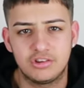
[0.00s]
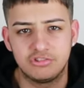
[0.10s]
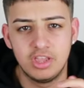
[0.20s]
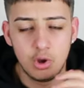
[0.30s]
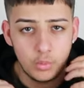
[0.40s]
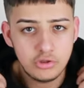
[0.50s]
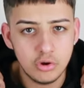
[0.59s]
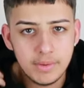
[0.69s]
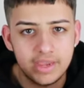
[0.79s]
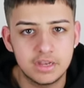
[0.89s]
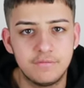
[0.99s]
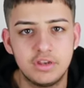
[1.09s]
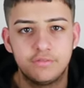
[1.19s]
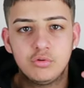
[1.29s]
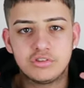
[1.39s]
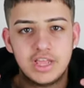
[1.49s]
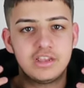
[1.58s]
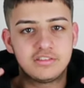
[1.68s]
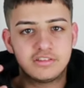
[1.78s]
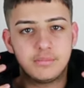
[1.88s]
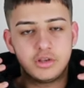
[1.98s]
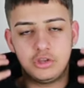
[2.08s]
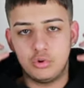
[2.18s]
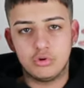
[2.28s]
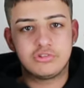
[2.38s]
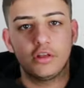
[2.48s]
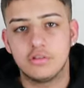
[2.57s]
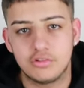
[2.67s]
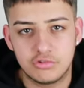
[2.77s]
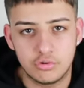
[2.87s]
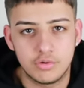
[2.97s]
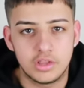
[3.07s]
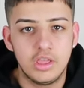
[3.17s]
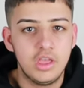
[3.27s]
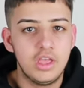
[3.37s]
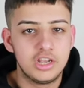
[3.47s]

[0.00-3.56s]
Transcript: Because when you're making a video, if you're telling somebody your side of the story,